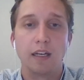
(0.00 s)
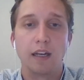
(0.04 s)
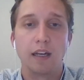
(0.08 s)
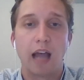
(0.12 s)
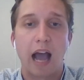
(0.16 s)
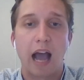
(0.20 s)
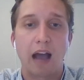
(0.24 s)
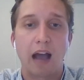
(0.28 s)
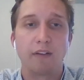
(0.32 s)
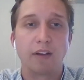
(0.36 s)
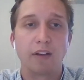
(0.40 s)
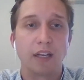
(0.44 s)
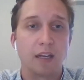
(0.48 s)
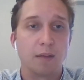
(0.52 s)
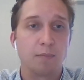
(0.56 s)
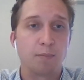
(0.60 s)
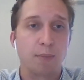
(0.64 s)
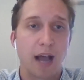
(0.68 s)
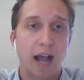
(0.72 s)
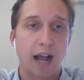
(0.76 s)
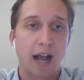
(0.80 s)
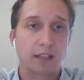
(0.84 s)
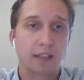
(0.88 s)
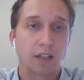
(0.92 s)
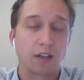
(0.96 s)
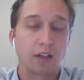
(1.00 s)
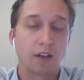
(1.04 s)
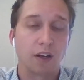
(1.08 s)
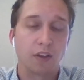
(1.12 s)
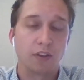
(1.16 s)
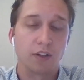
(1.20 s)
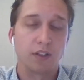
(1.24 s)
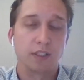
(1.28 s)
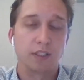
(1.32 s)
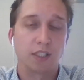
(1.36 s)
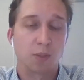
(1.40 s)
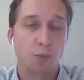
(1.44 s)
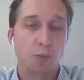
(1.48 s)
having an impact on
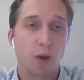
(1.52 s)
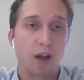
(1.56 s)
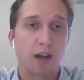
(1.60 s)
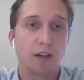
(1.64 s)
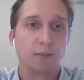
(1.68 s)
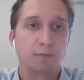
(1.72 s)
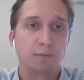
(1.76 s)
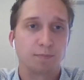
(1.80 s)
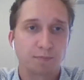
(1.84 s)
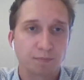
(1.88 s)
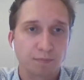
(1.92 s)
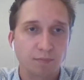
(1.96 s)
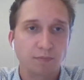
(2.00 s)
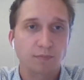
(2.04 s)
others as well.